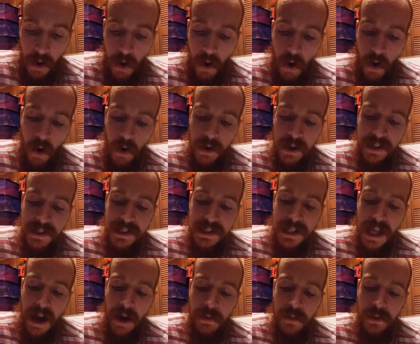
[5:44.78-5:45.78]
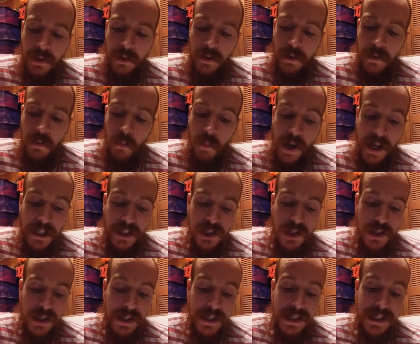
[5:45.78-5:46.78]
Or didst thou
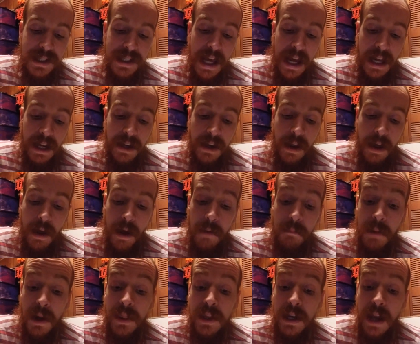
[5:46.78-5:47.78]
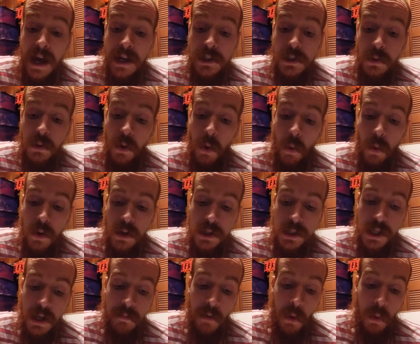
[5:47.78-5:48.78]
reach this state by the natural course
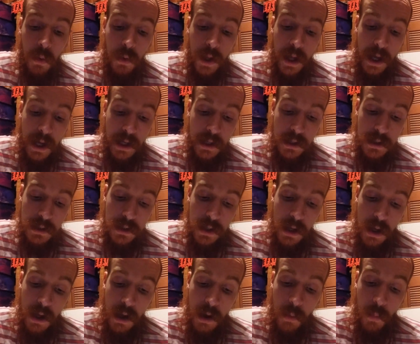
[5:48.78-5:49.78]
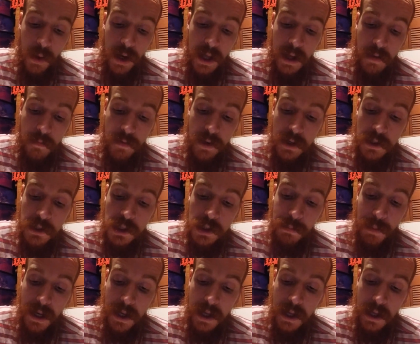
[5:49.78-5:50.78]
of old age?" When he had finished
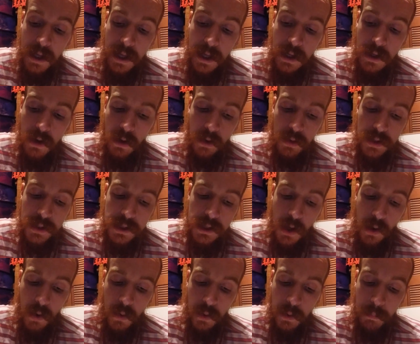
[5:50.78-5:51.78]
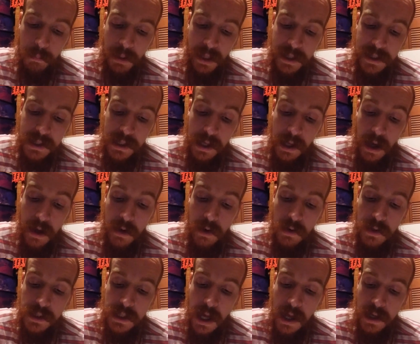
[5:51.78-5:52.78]
speaking, he took the skull, and placing it under
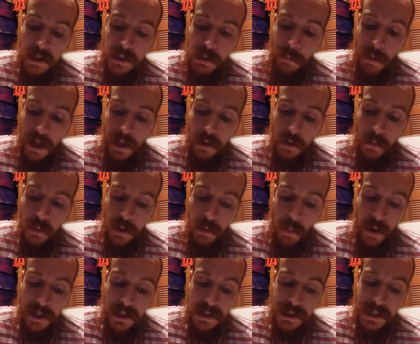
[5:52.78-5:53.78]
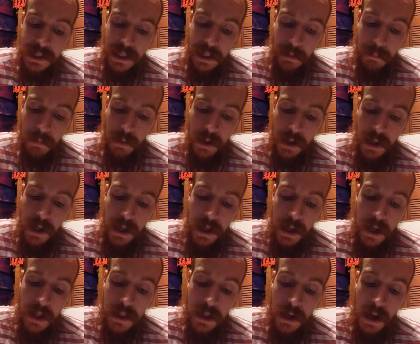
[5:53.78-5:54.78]
his head as a pillow, he went to sleep.
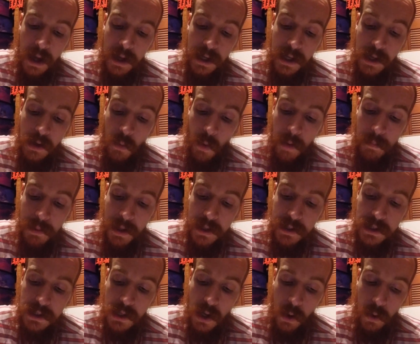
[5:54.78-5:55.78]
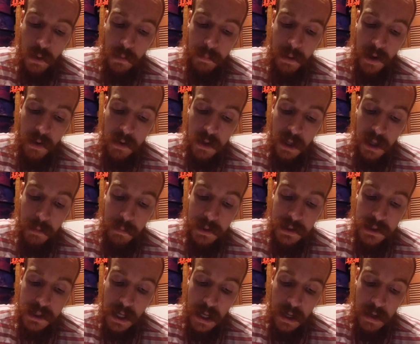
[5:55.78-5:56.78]
In the night he dreamt that his skull appeared to him and
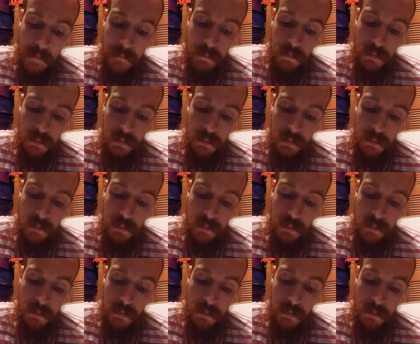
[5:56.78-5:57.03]
said,